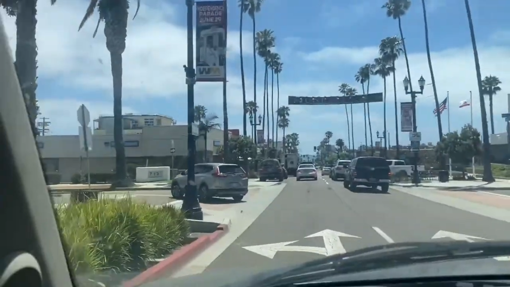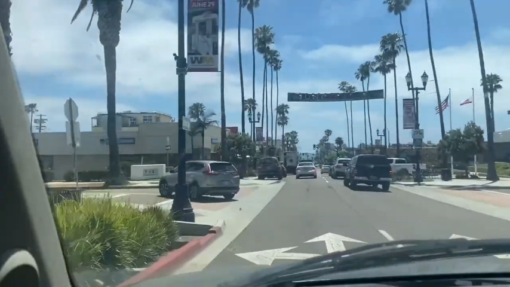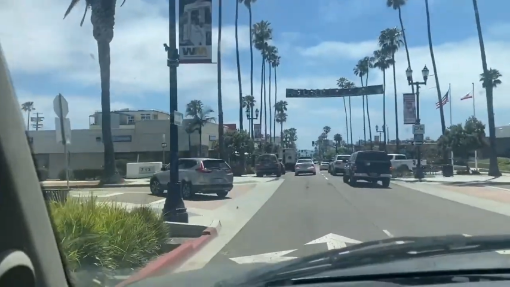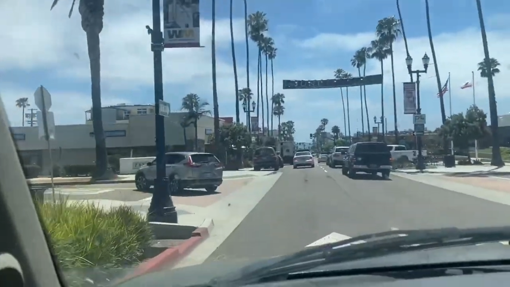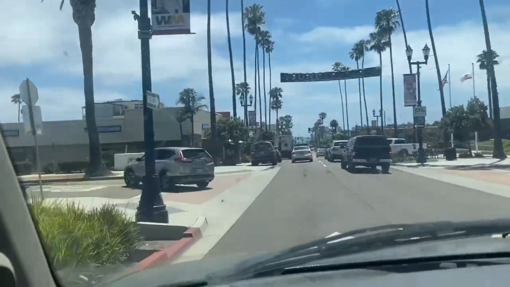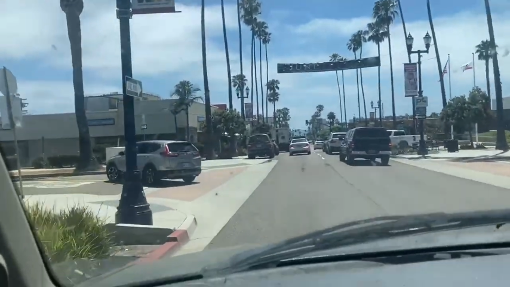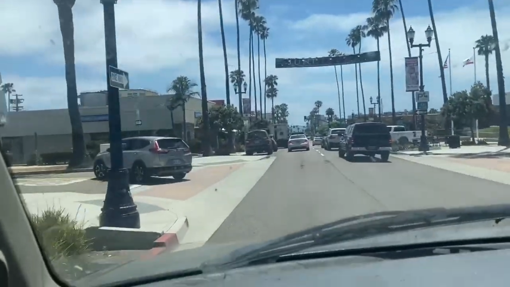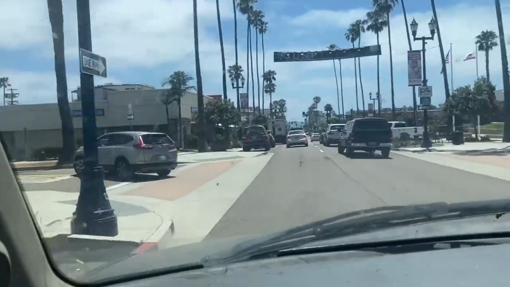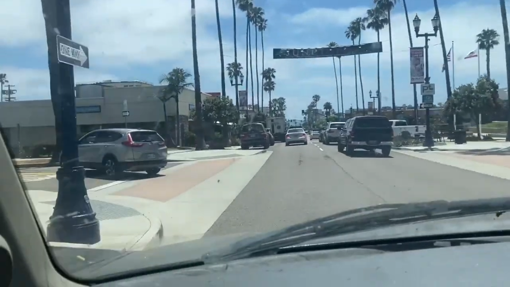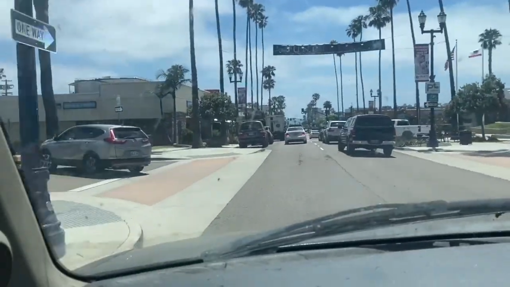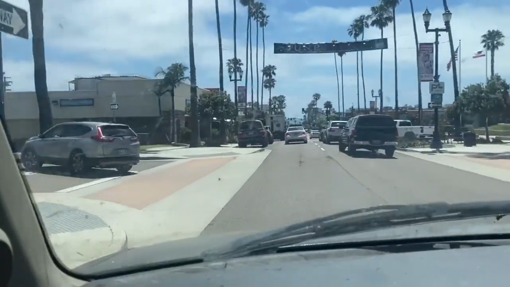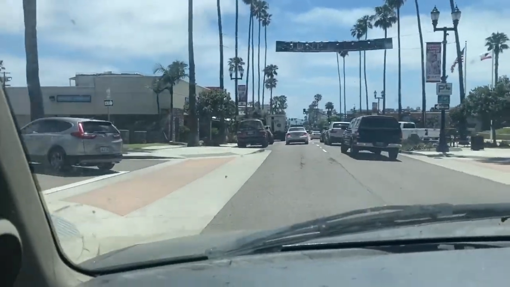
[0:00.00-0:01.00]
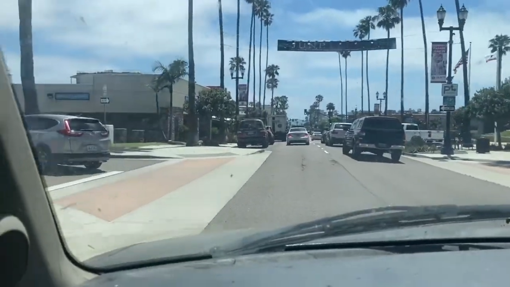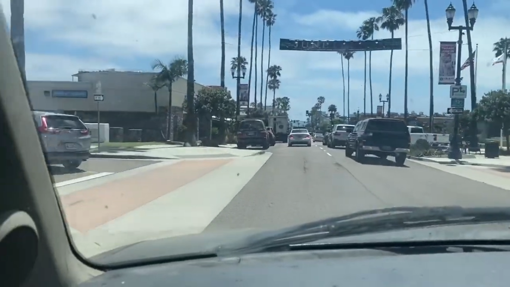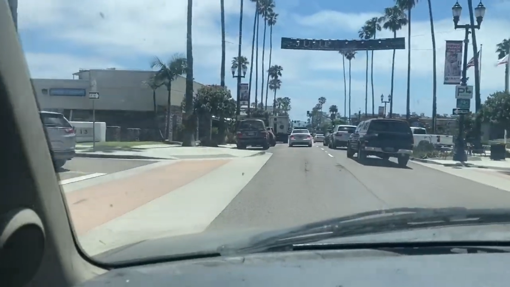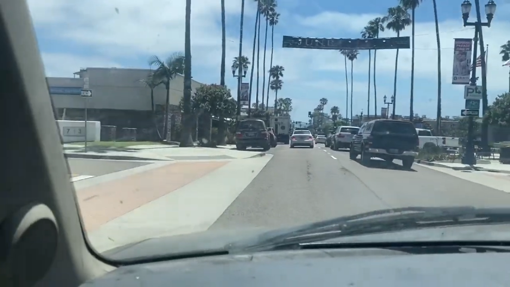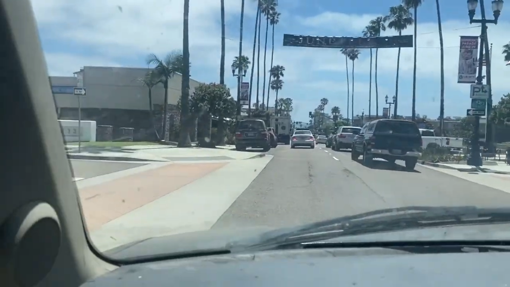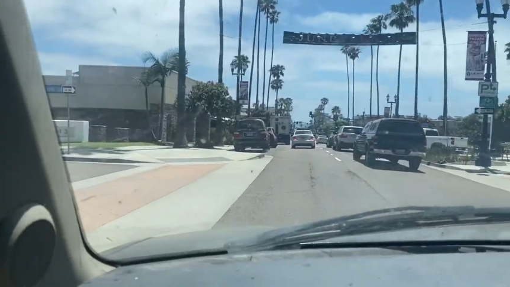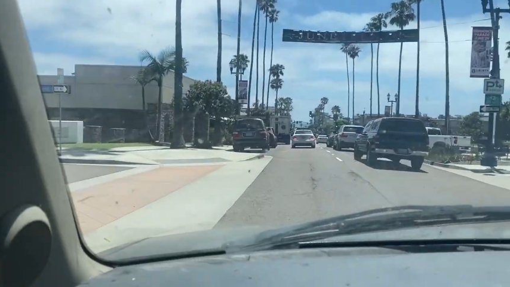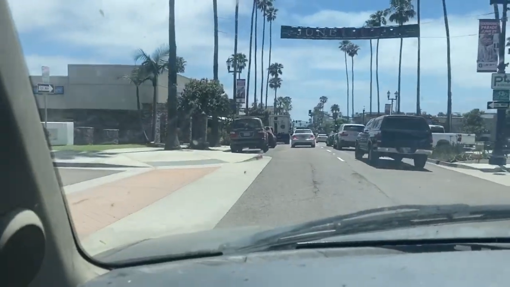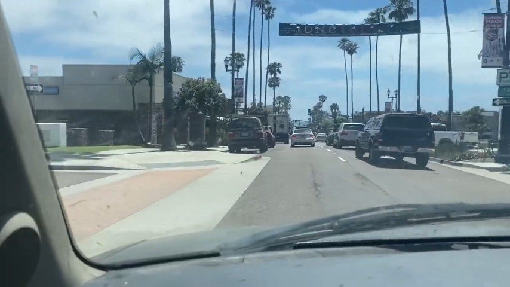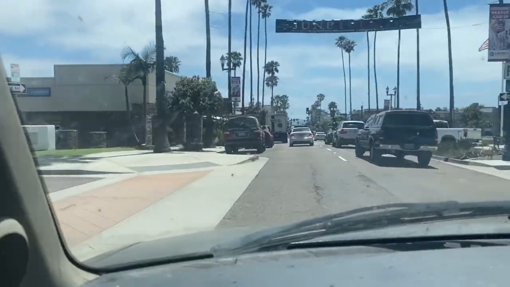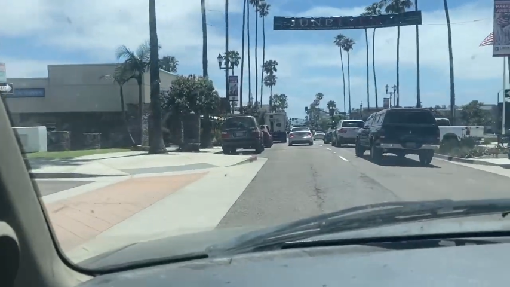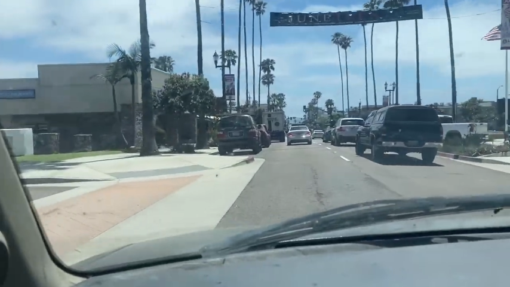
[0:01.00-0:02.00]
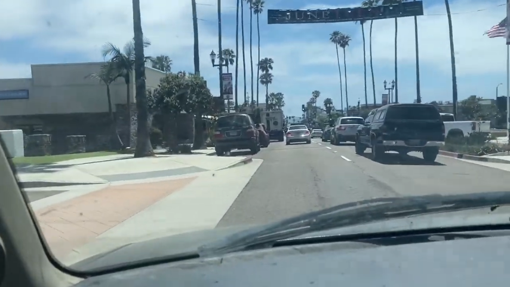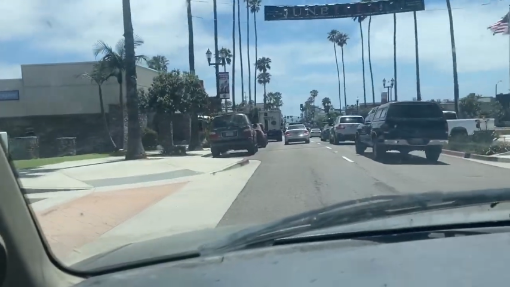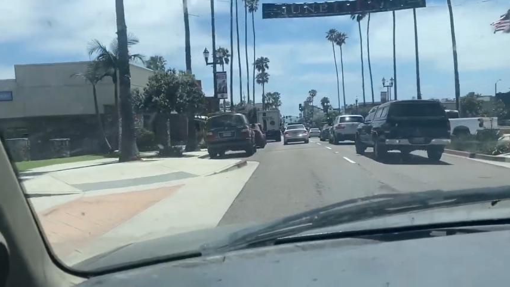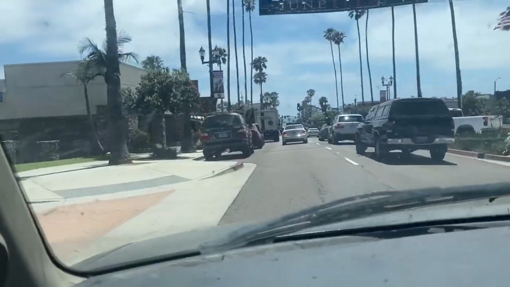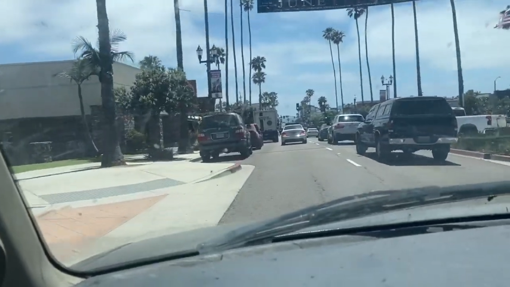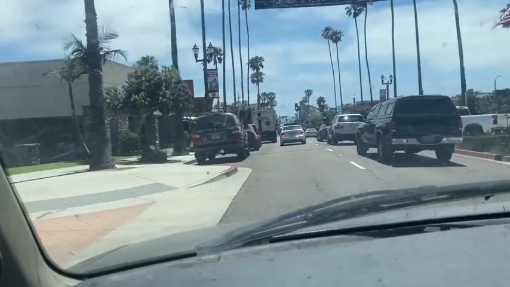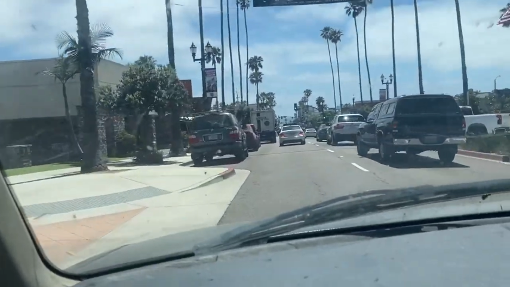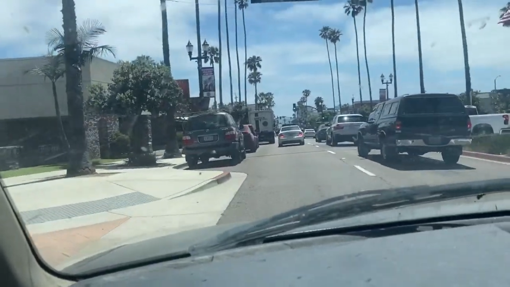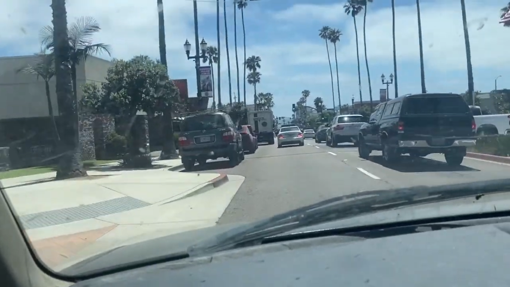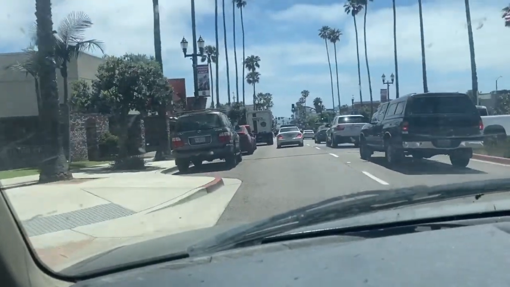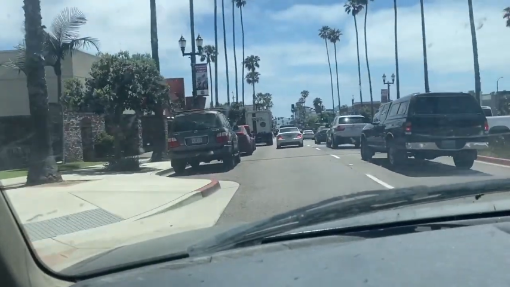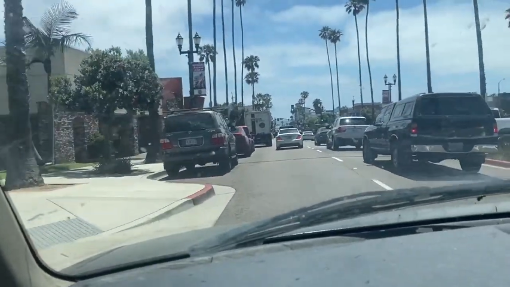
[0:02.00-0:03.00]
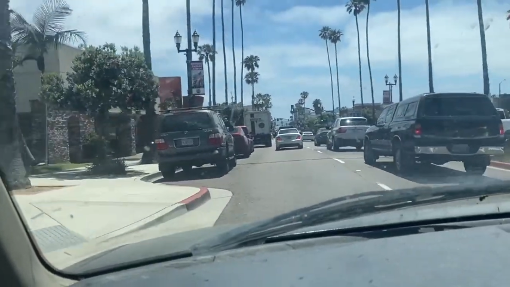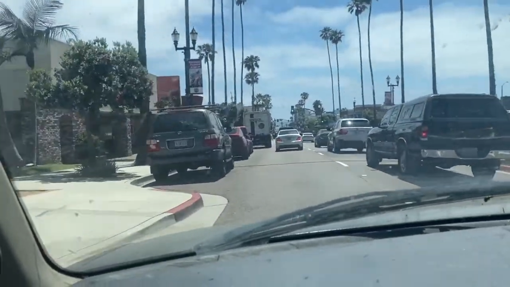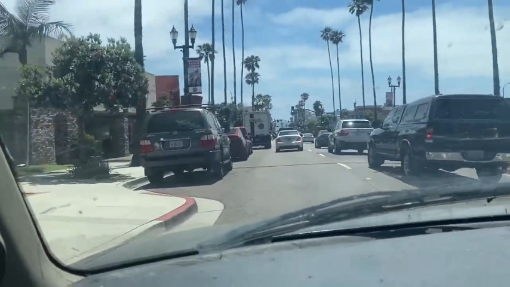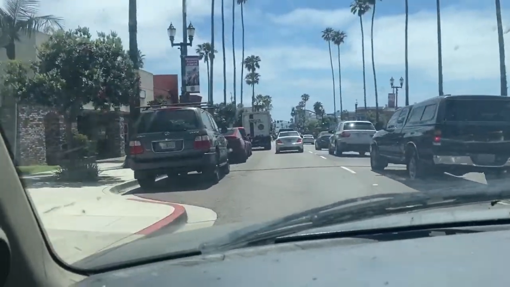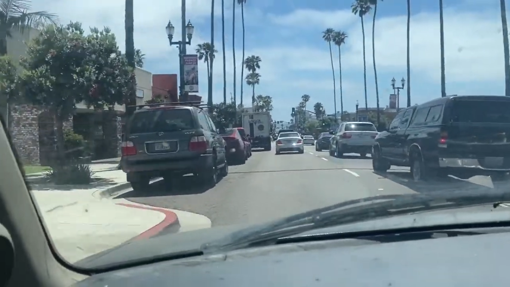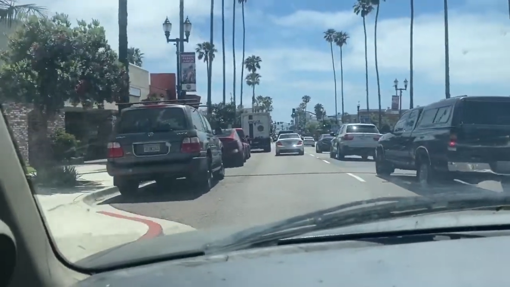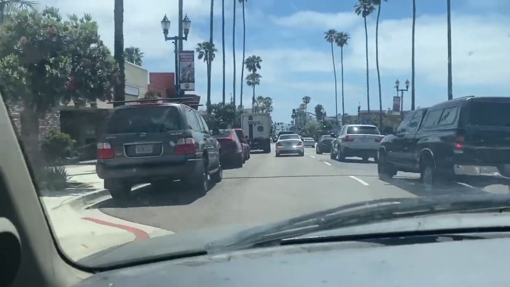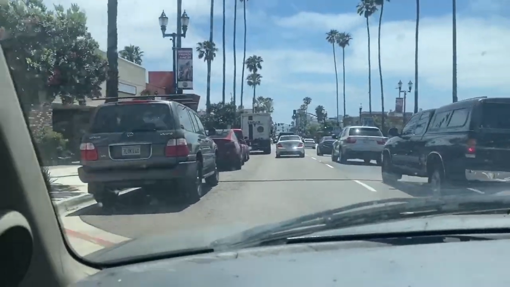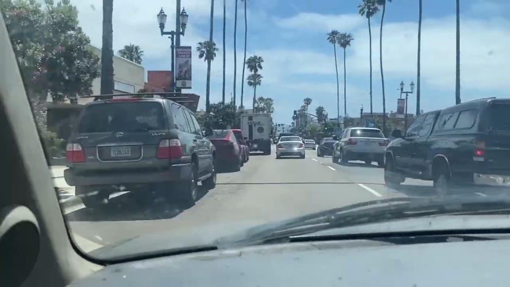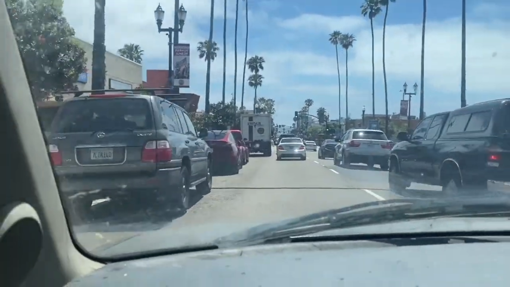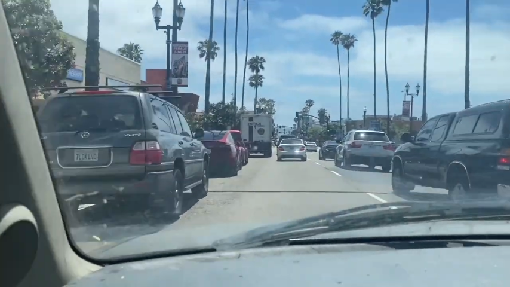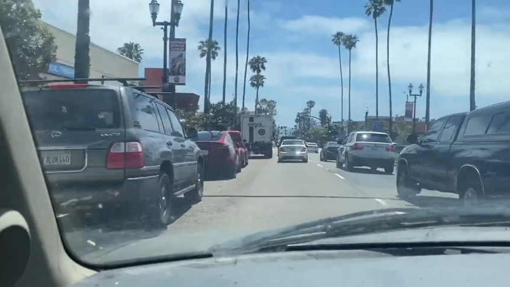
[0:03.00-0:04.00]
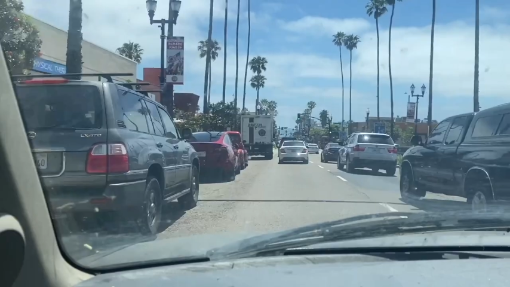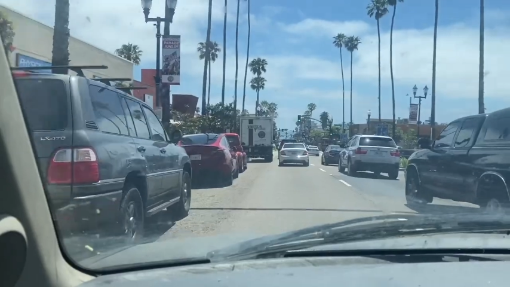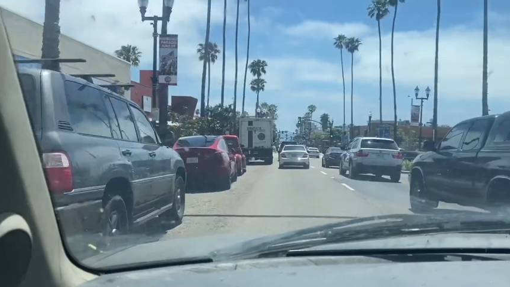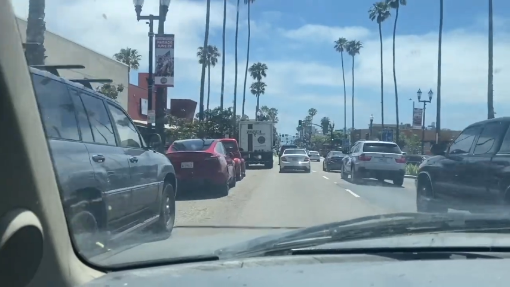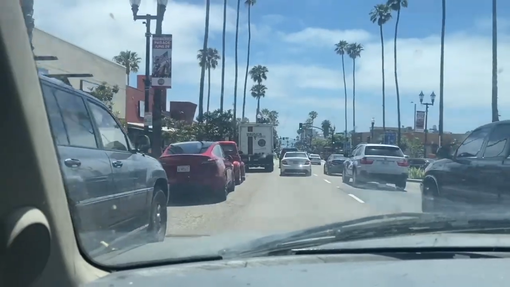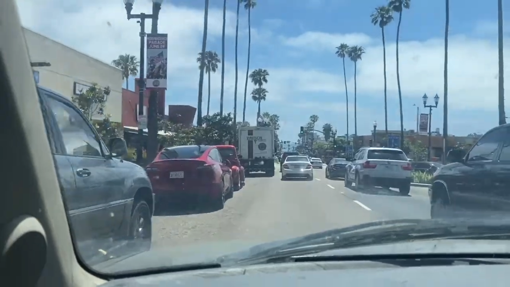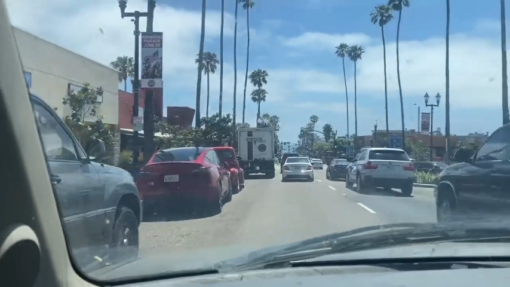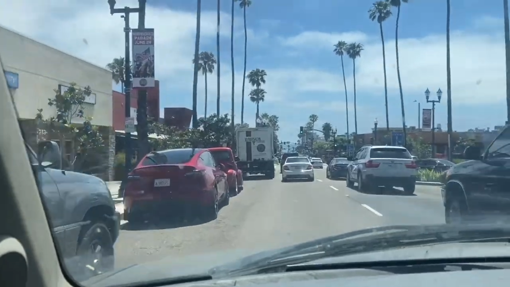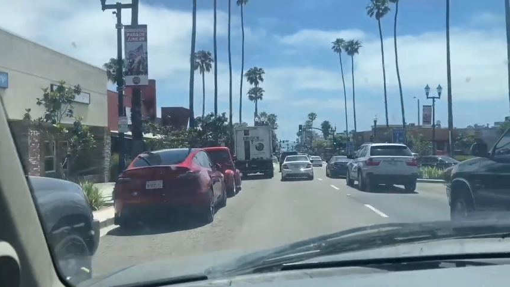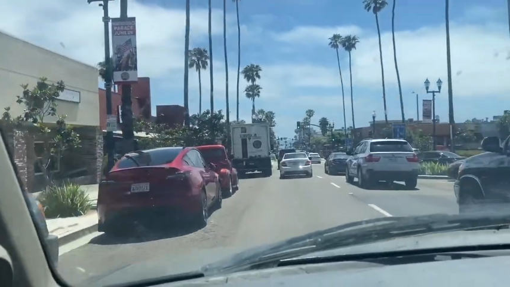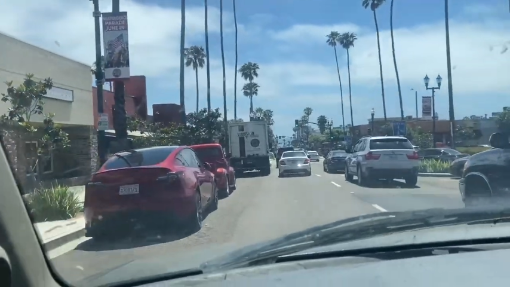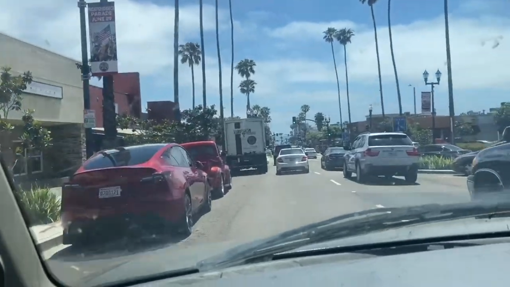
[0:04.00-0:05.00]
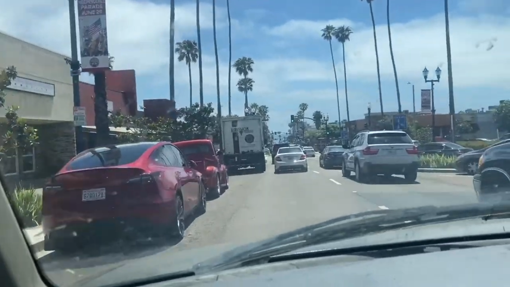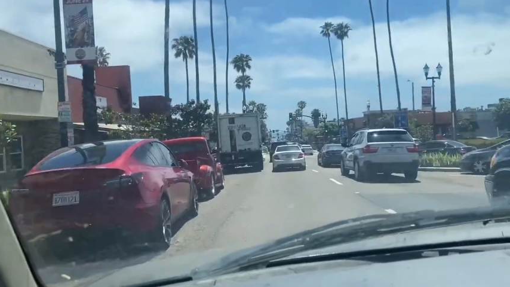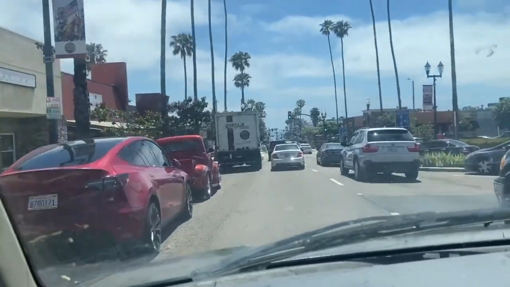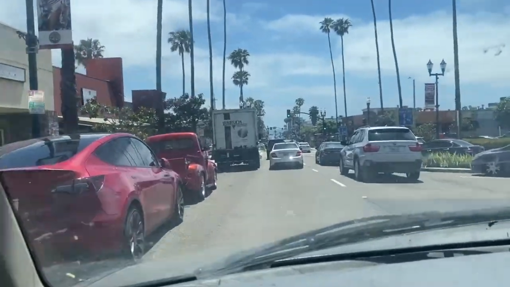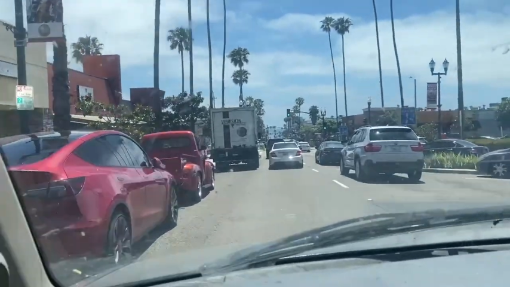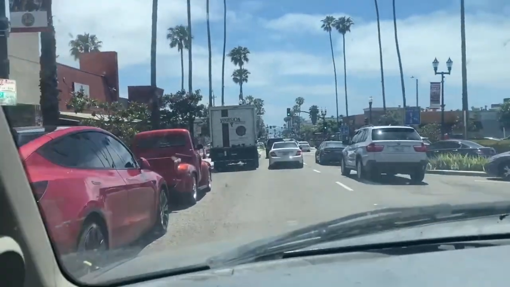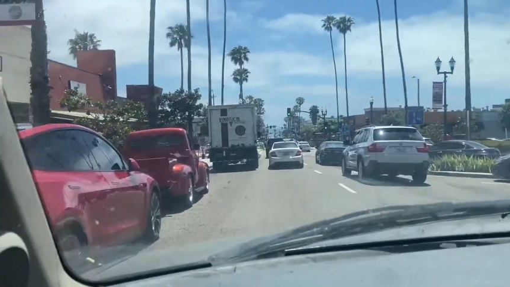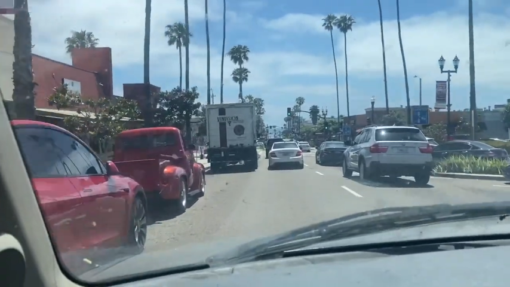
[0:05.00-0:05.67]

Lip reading: (no speaker visible)